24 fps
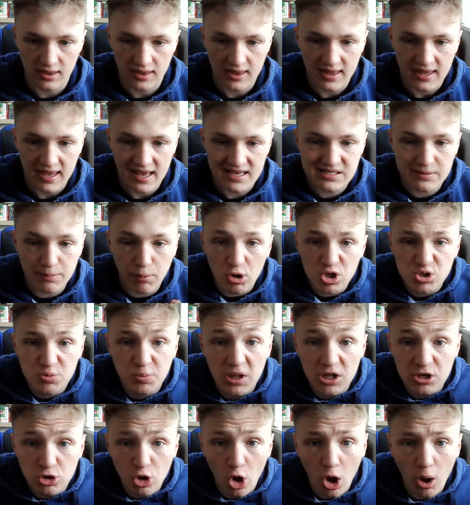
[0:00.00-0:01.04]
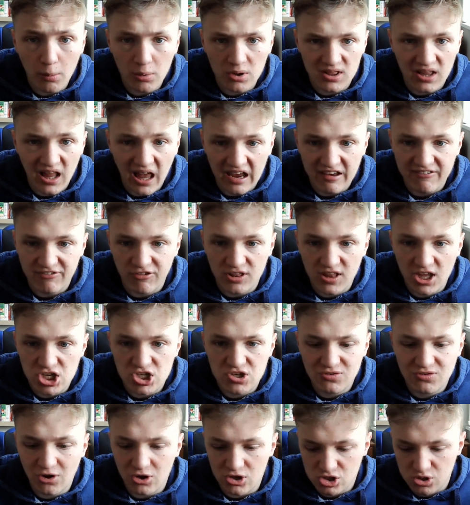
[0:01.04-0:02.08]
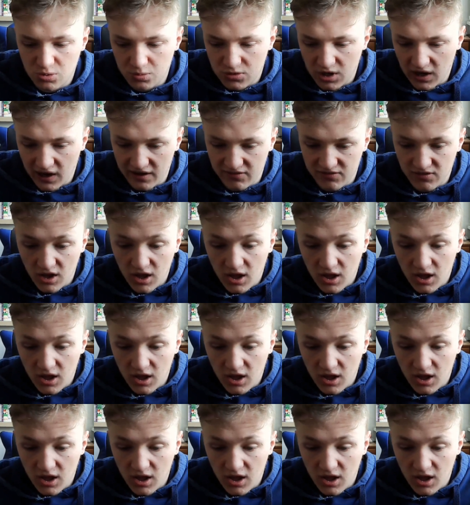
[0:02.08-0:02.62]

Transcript: It's impossible in normal life unless you've got some kind of